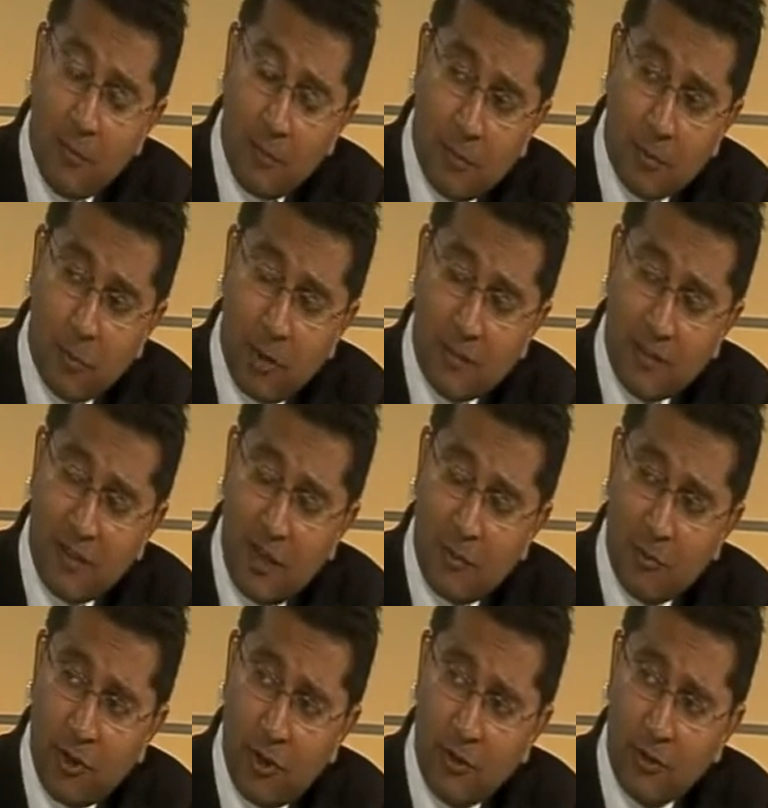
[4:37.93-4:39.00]
but by the
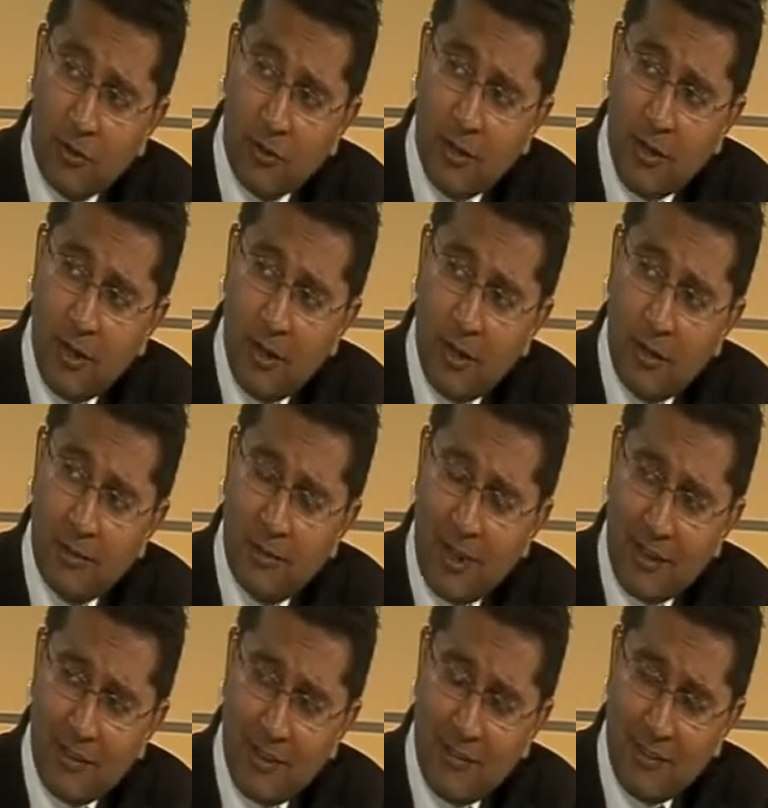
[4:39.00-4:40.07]
same token
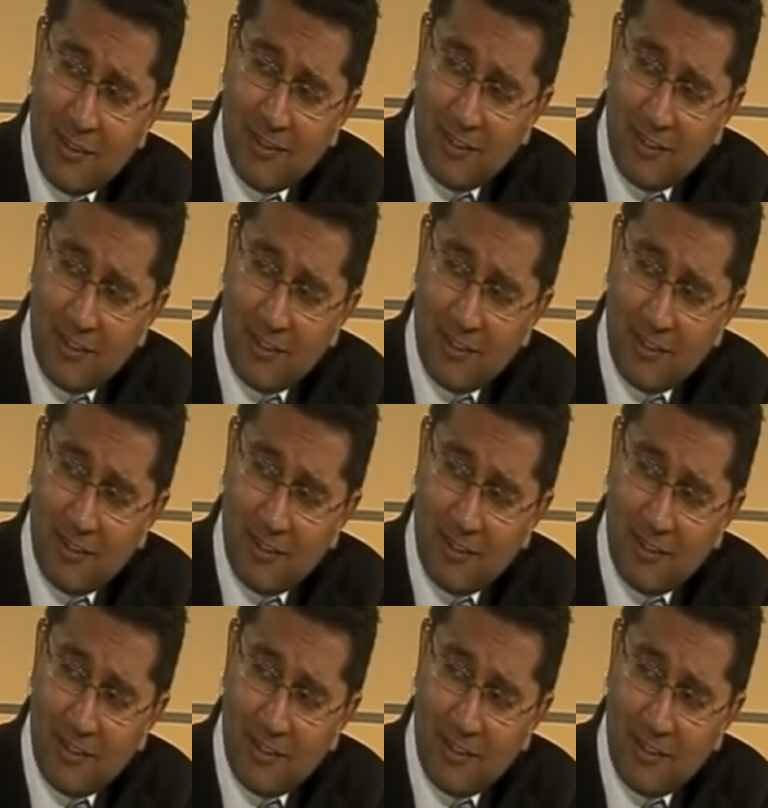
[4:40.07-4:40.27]
isn't